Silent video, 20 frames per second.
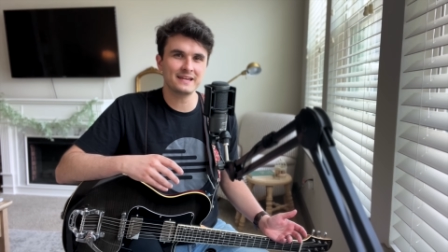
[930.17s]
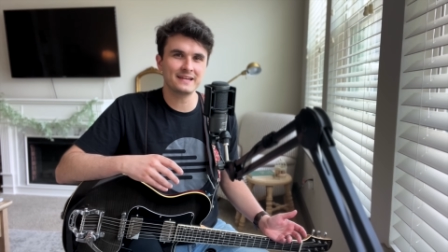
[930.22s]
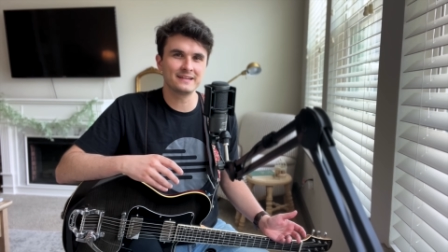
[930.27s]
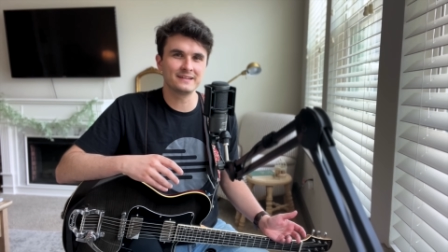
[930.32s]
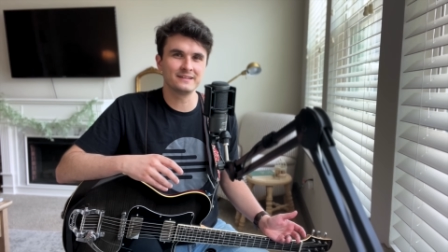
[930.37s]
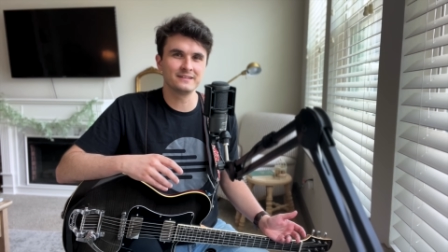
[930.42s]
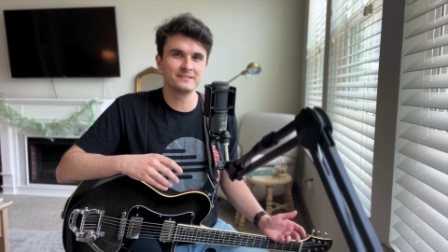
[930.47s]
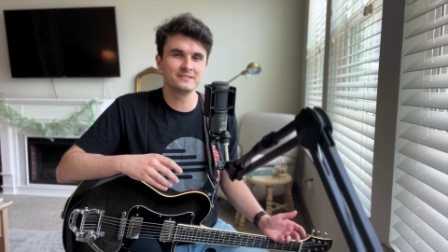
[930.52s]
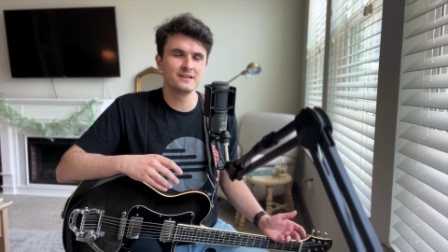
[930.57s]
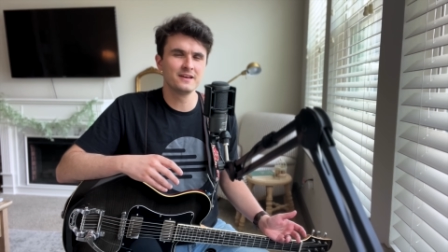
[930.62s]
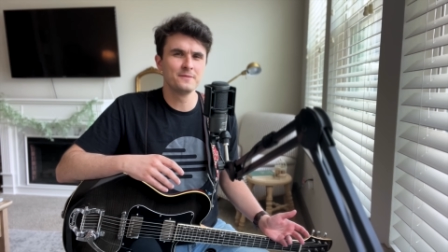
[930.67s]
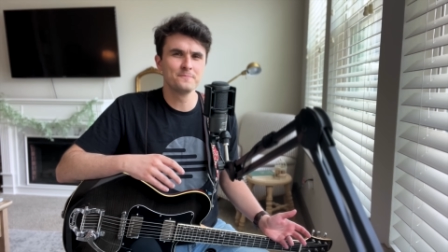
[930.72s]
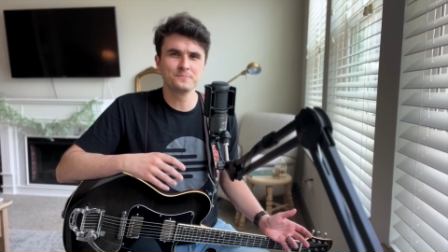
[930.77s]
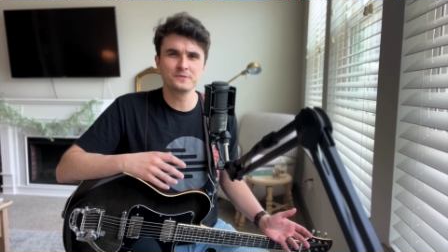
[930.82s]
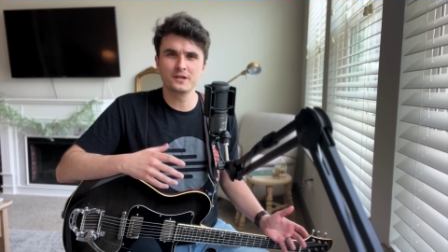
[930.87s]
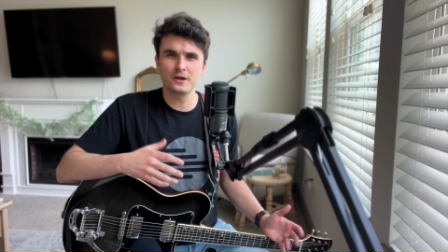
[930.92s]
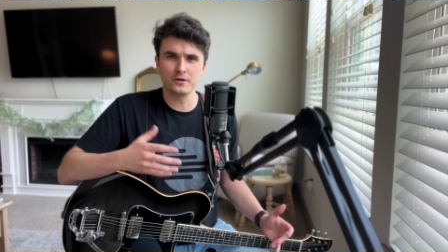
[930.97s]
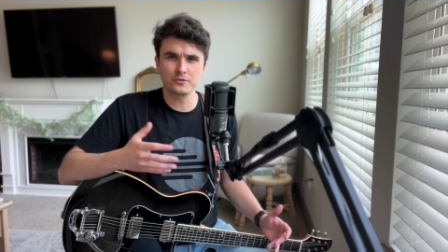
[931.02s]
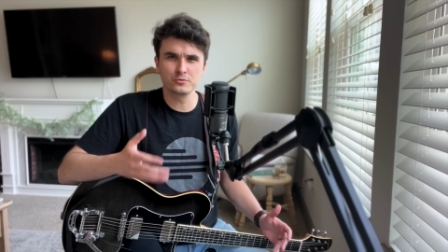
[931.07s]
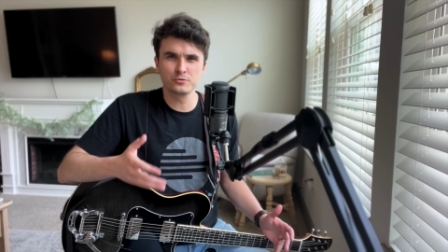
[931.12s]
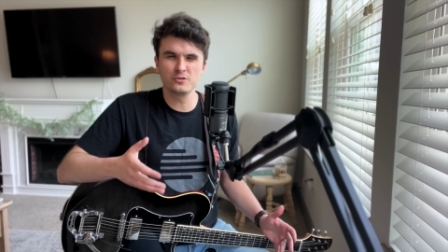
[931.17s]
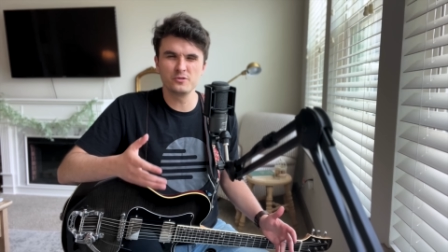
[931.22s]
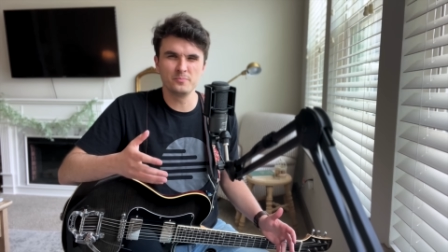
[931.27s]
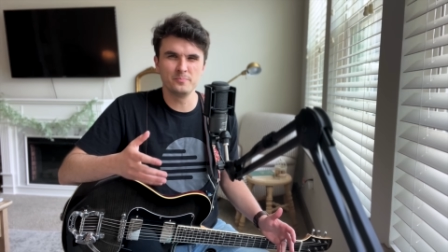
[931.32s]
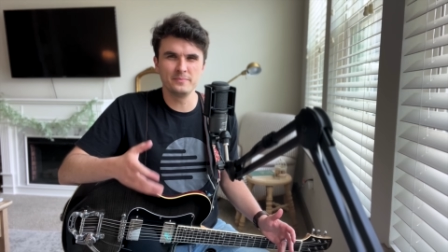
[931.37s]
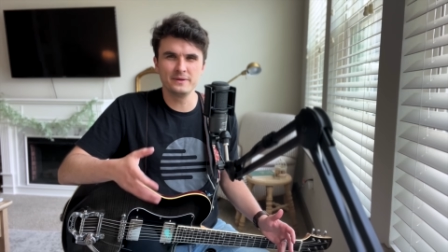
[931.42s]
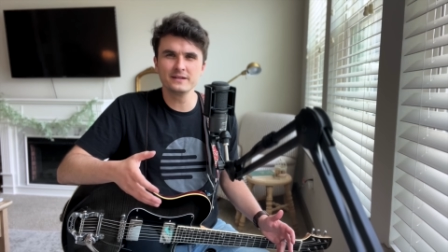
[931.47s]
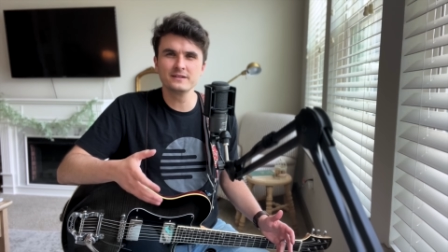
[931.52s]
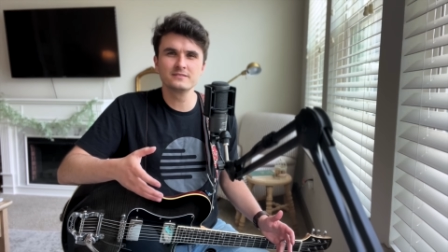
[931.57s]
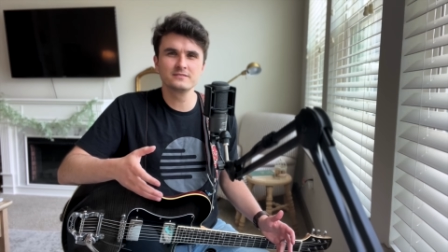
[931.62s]
and cut through the
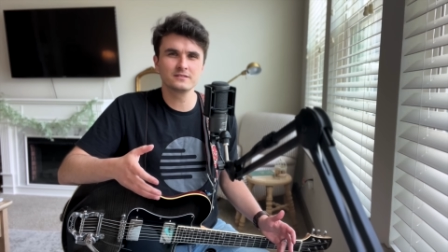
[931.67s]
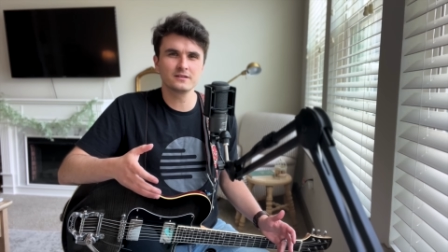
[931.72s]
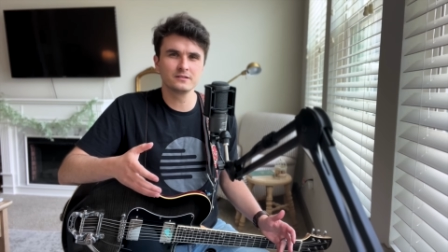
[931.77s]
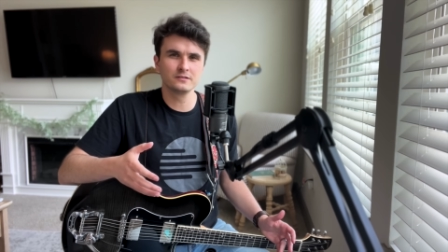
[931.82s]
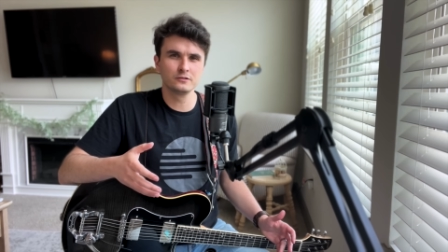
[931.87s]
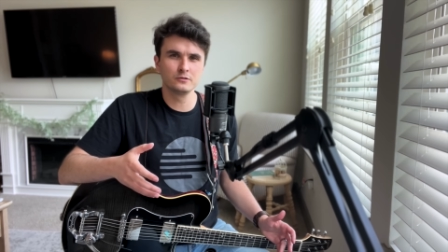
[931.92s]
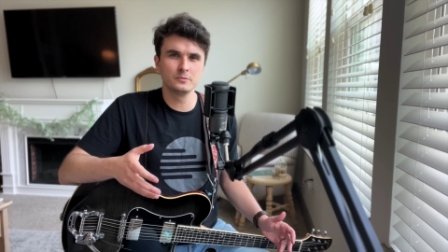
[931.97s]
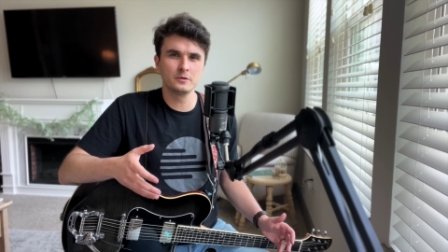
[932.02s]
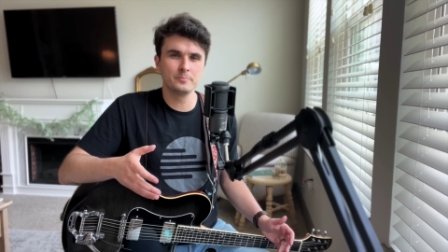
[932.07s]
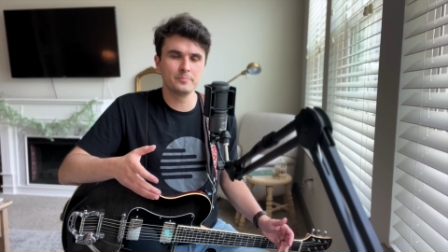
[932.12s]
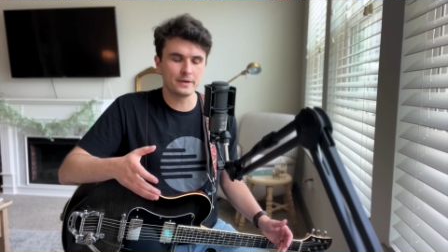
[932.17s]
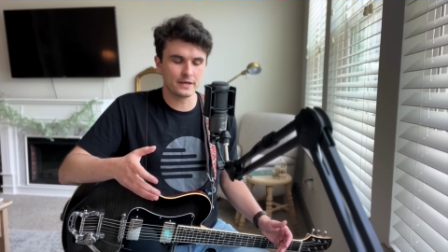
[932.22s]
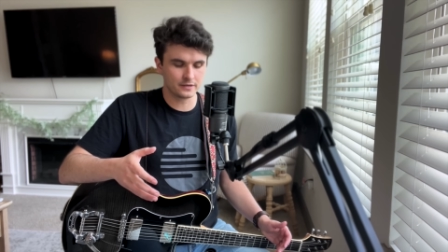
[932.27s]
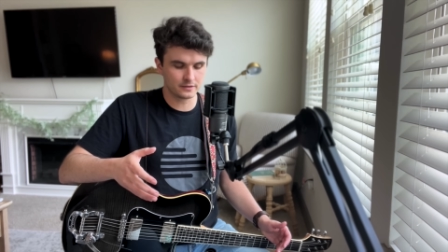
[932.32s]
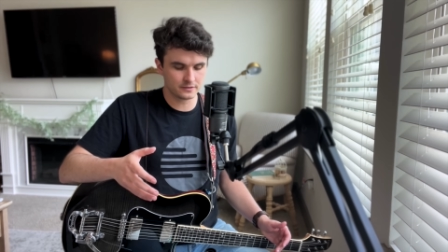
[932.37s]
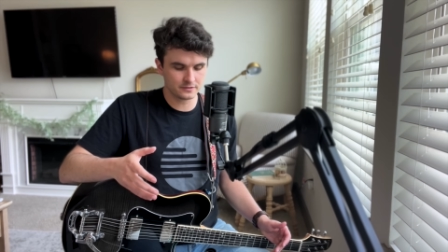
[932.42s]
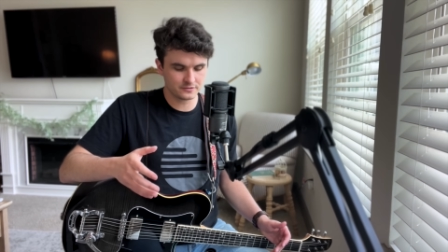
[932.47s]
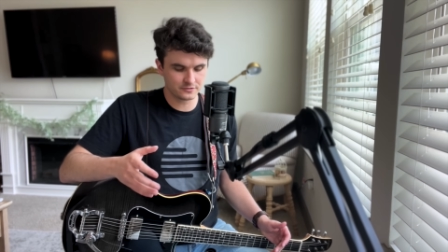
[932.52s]
mix a little bit better.